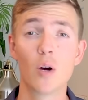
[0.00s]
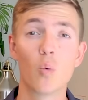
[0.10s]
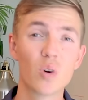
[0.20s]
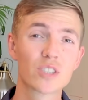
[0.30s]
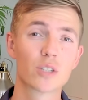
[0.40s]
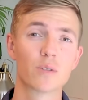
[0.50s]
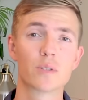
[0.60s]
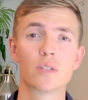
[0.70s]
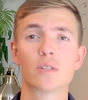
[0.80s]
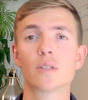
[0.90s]
what
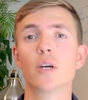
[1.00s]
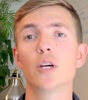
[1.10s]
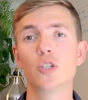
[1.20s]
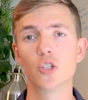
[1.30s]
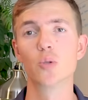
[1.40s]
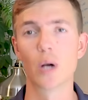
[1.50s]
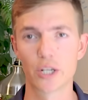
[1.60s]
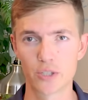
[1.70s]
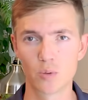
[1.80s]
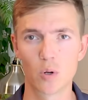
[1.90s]
services do you
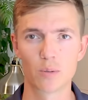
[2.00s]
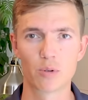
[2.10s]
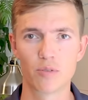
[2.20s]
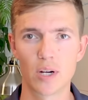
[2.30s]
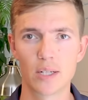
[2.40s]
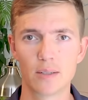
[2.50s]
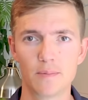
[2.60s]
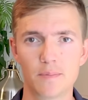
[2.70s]
actually want to provide.